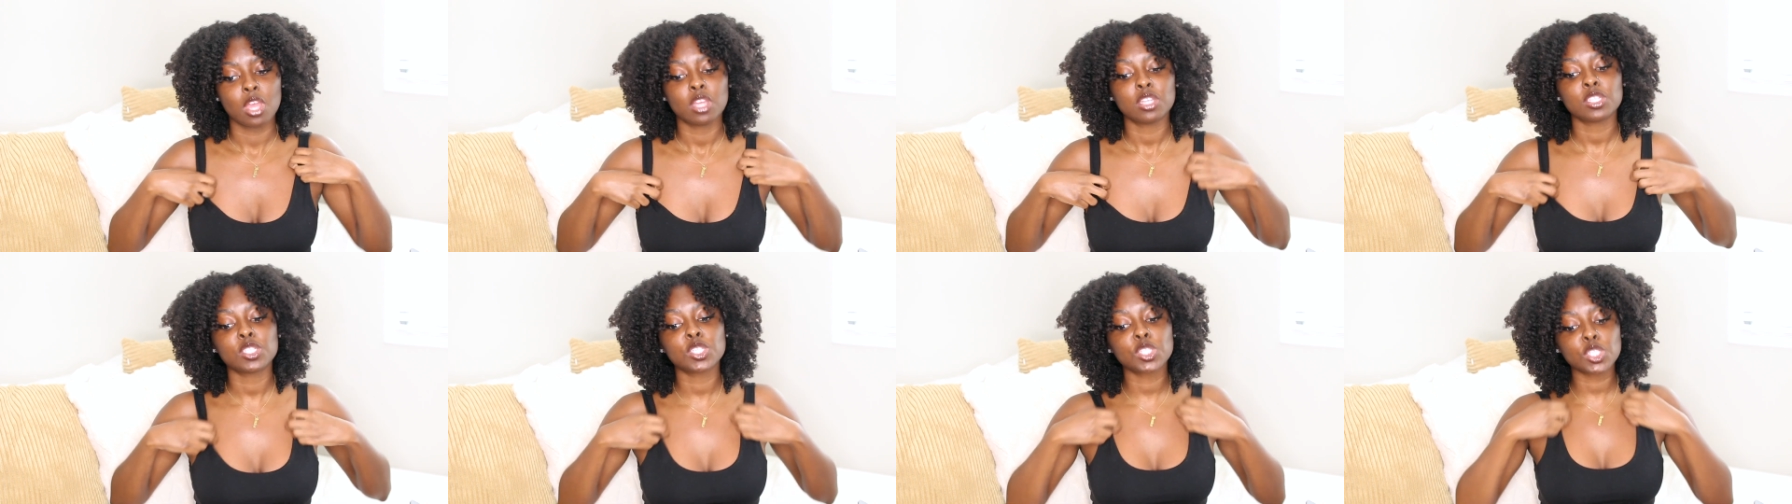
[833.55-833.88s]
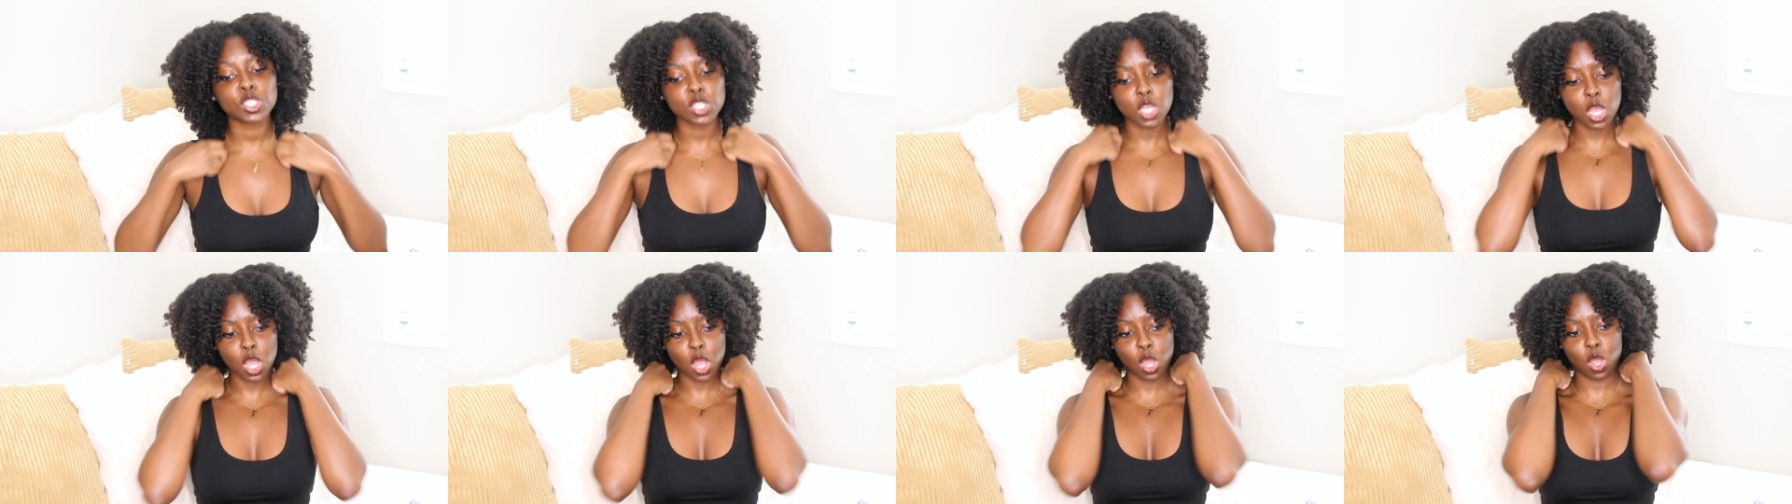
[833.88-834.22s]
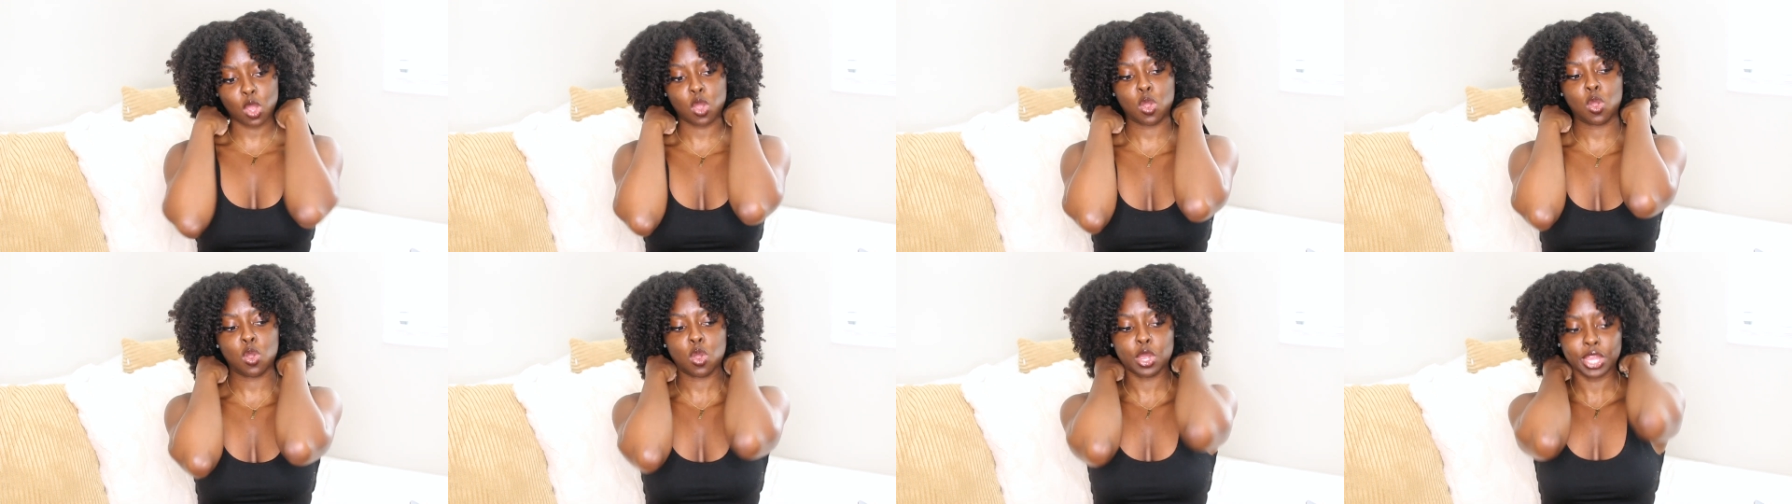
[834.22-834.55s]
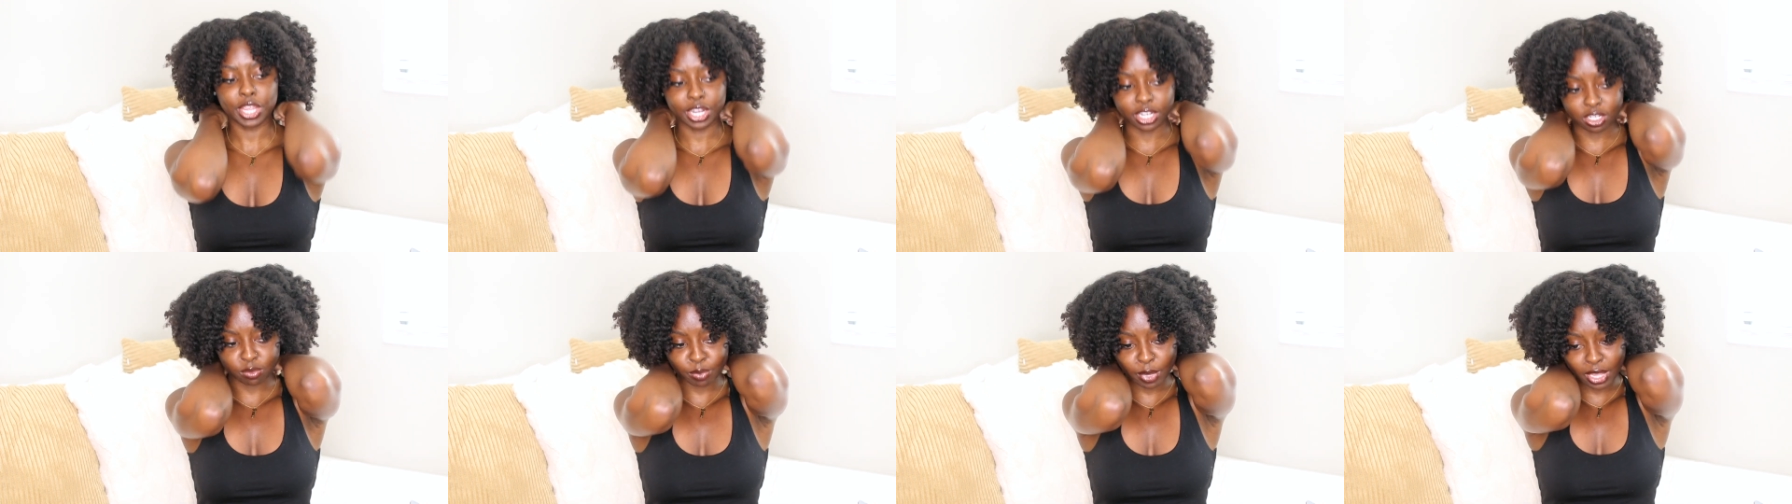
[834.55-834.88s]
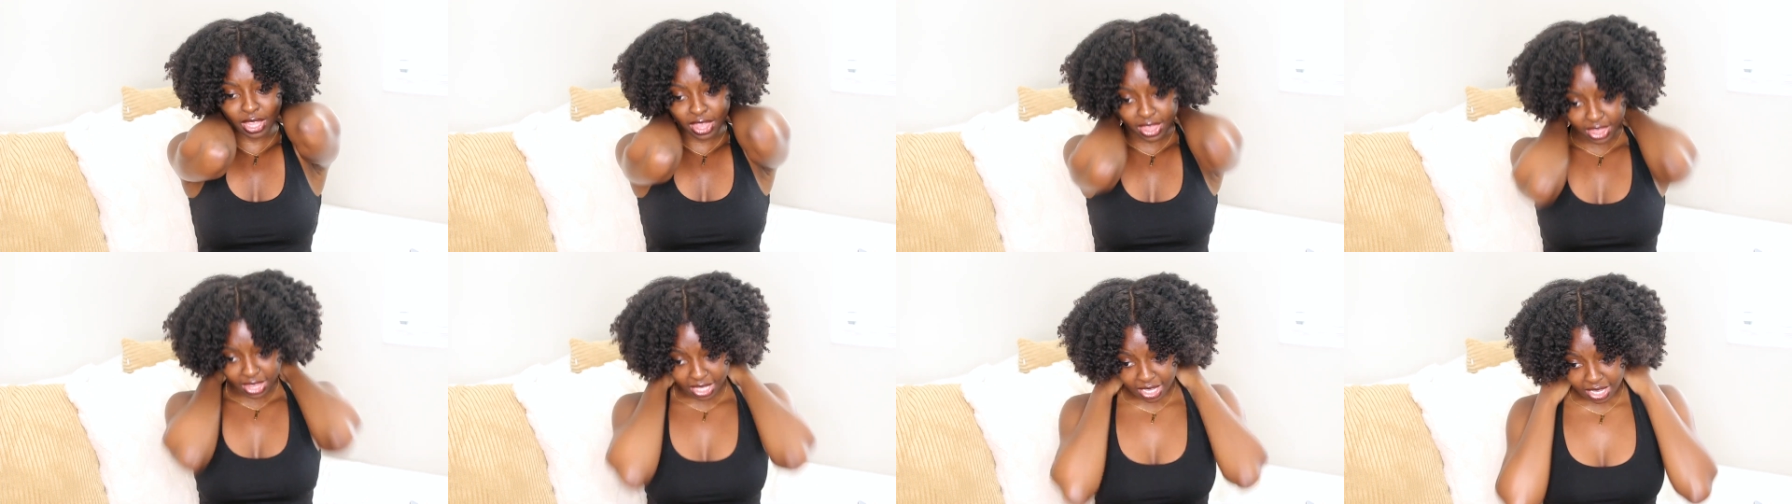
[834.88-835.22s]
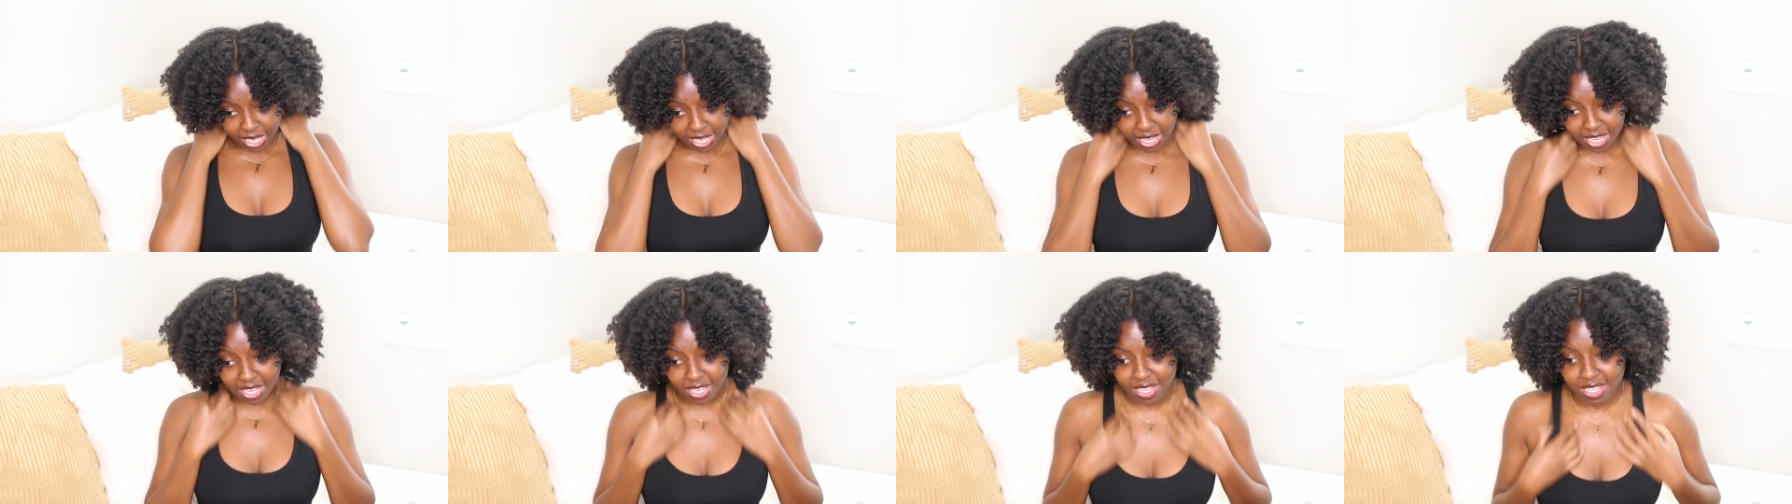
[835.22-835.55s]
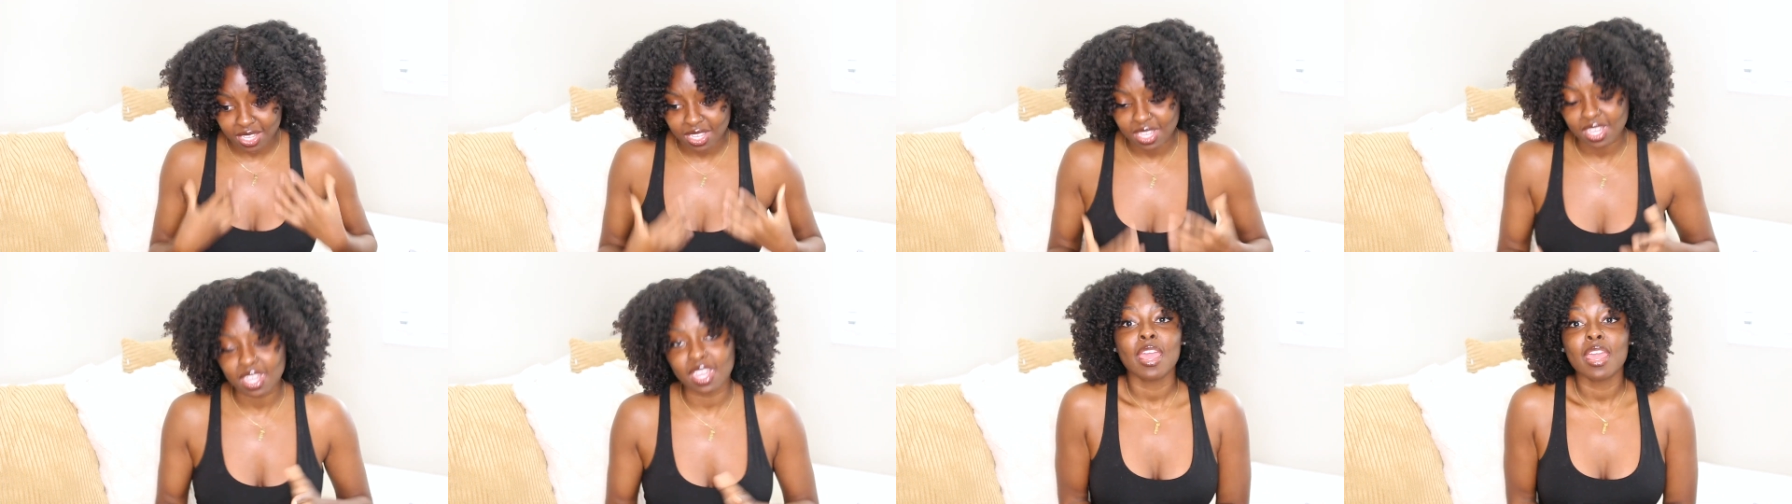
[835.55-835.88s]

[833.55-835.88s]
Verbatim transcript: So, here's my thing.